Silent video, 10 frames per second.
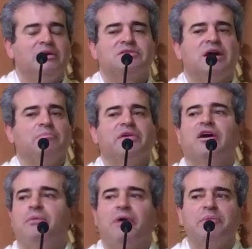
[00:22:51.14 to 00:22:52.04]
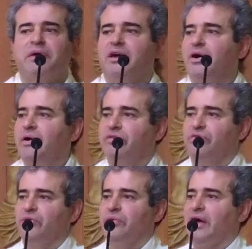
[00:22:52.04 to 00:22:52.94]
something I might be going
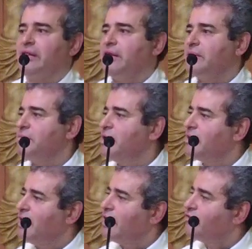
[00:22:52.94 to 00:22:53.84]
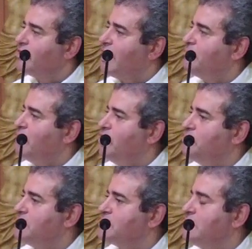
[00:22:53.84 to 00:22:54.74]
through that in life at that
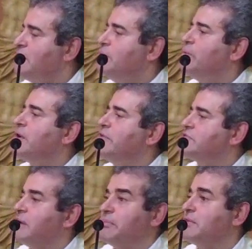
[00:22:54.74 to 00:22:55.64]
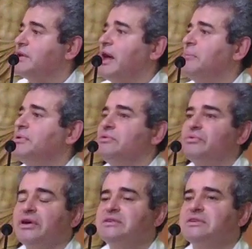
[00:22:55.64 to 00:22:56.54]
moment, whatever, something that happened
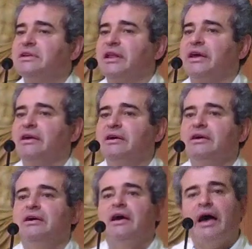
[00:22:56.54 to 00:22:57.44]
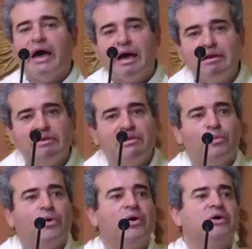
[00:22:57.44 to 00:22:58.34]
recently, and the
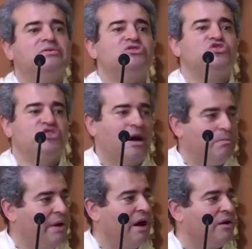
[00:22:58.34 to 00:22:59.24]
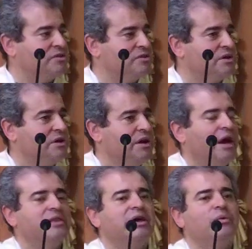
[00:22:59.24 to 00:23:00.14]
words jump out.
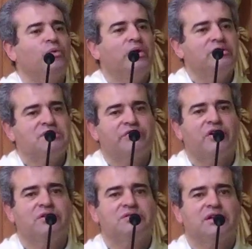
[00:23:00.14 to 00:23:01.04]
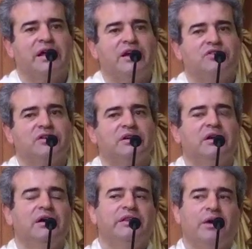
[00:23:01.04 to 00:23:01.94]
And they're words of consolation.
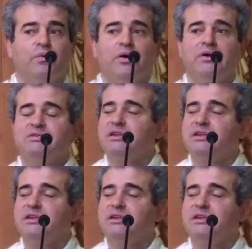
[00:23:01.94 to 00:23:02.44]
They're words